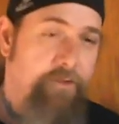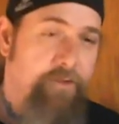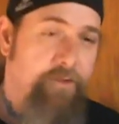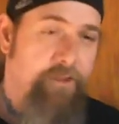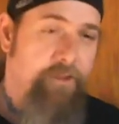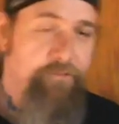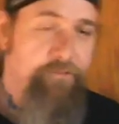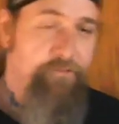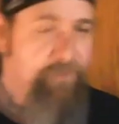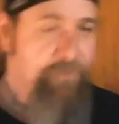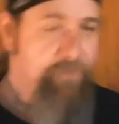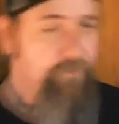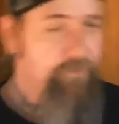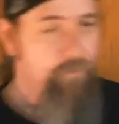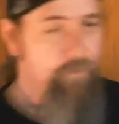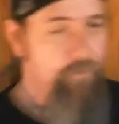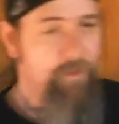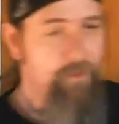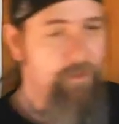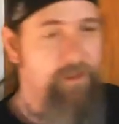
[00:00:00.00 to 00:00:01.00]
It'll tell
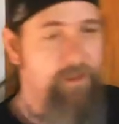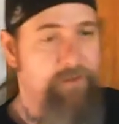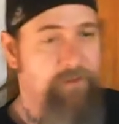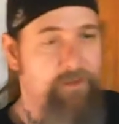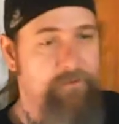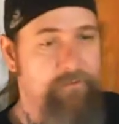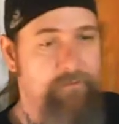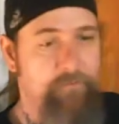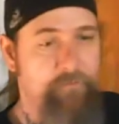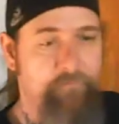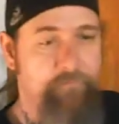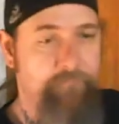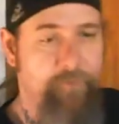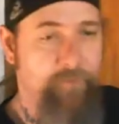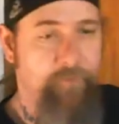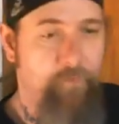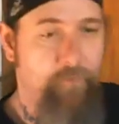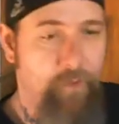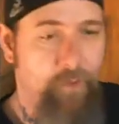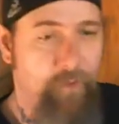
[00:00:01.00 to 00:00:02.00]
you a lot of
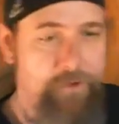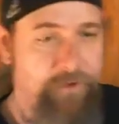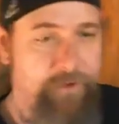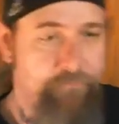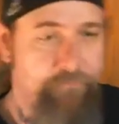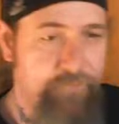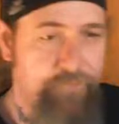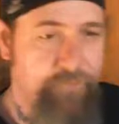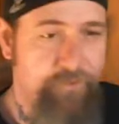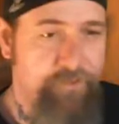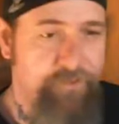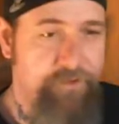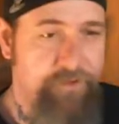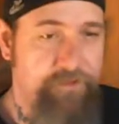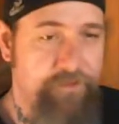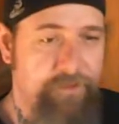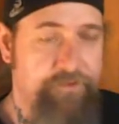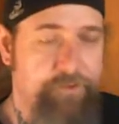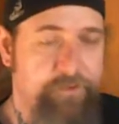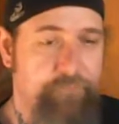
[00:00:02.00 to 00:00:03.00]
why you're feeling
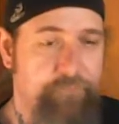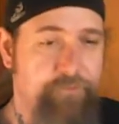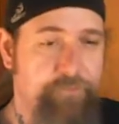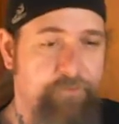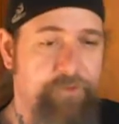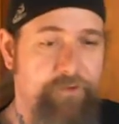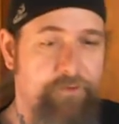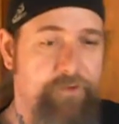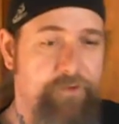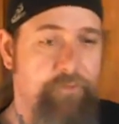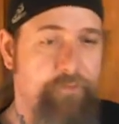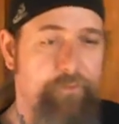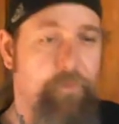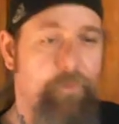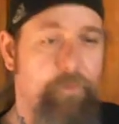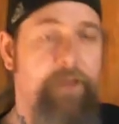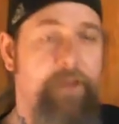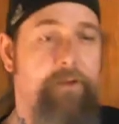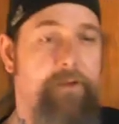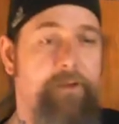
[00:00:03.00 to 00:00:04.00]
like you're feeling, or
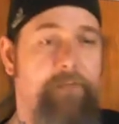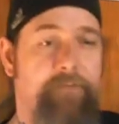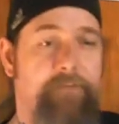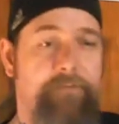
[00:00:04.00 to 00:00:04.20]
why you're having